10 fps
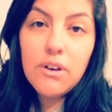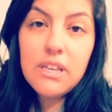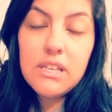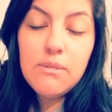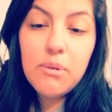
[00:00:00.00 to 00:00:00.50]

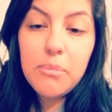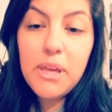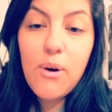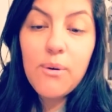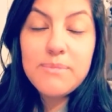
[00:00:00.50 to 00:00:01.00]
he will be
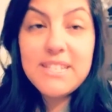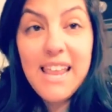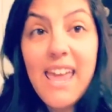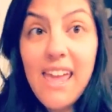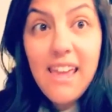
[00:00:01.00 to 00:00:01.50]
home
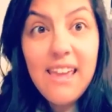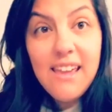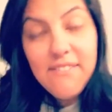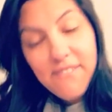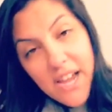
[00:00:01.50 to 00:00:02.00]

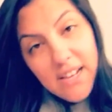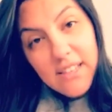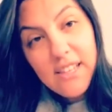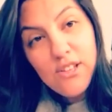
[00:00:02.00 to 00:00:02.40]
today, finally.